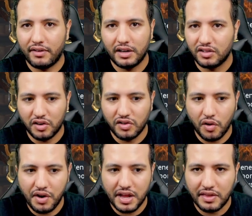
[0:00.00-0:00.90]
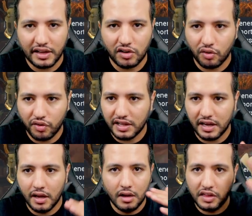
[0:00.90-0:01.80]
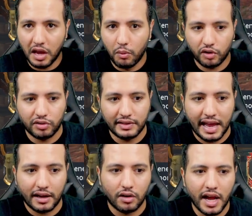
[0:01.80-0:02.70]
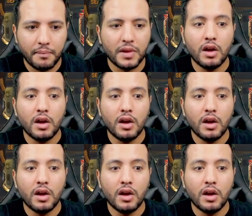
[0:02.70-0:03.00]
You don't need that. You're already the immortal tank, okay?